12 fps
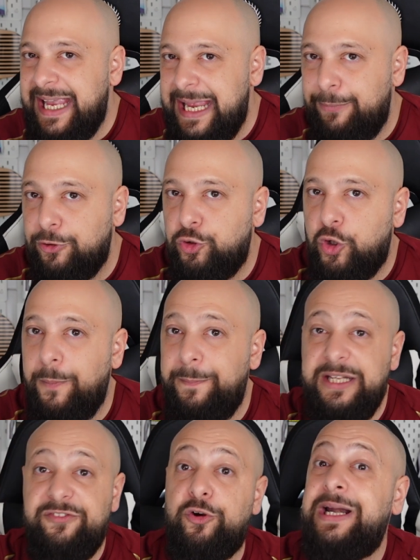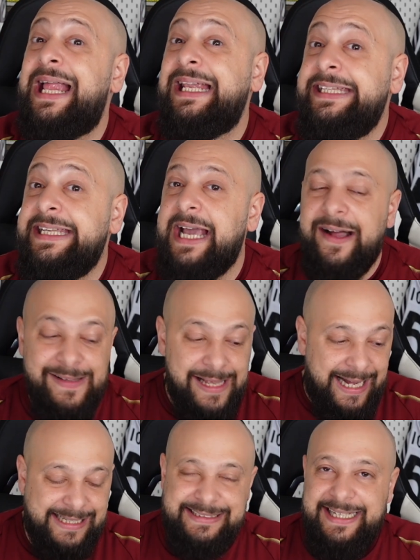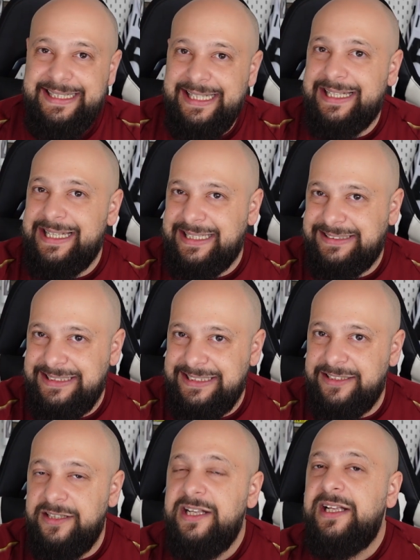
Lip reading: able to compete for La Liga as they did last season.